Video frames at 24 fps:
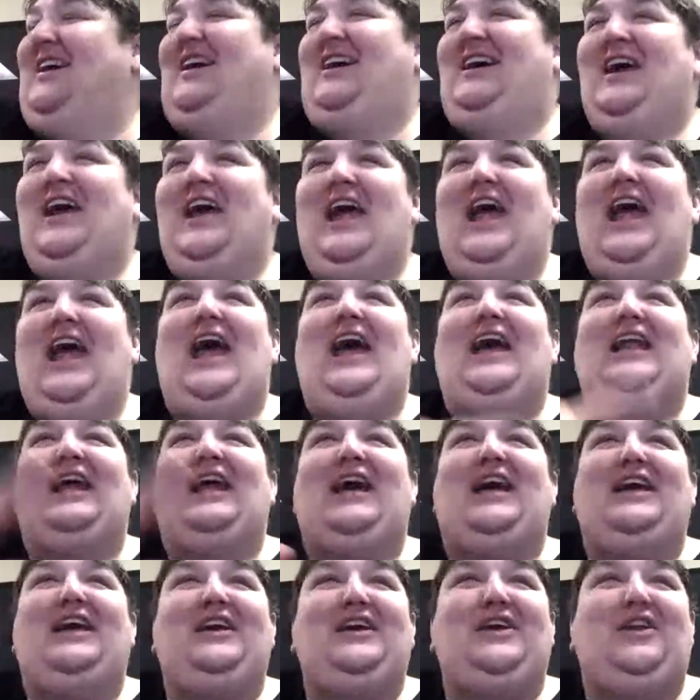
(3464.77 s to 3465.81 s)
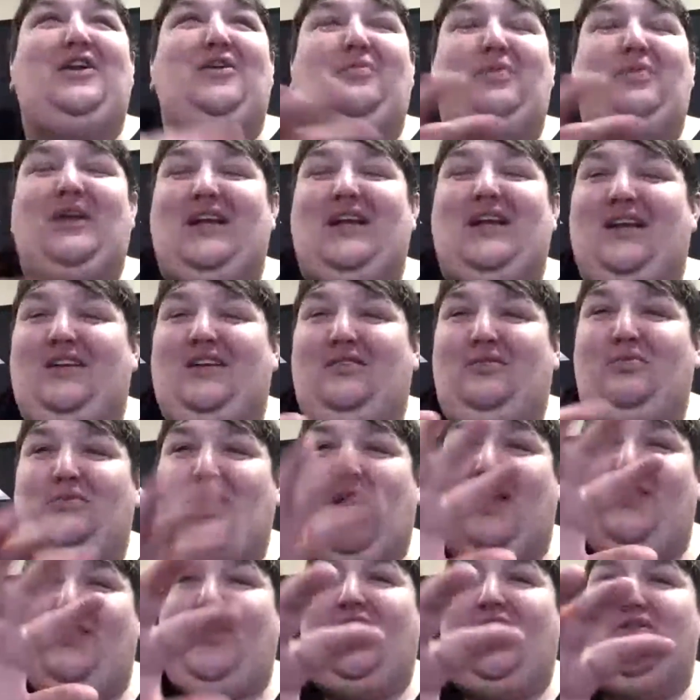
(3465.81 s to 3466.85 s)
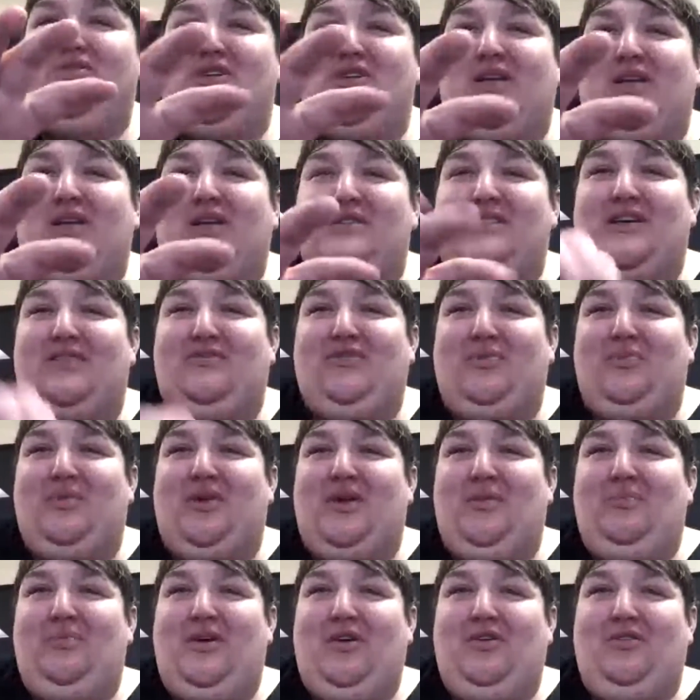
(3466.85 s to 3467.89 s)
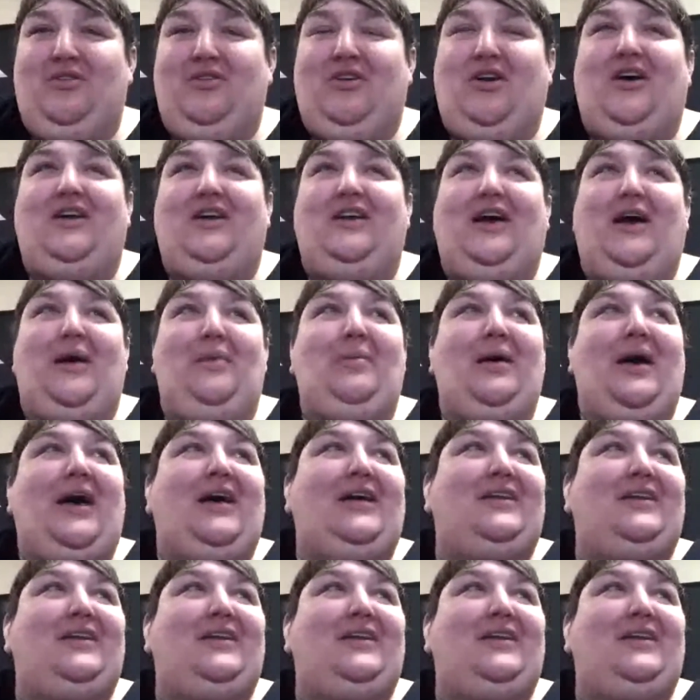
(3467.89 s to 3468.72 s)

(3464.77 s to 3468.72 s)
I thought I was going to present from a computer, not an iPad,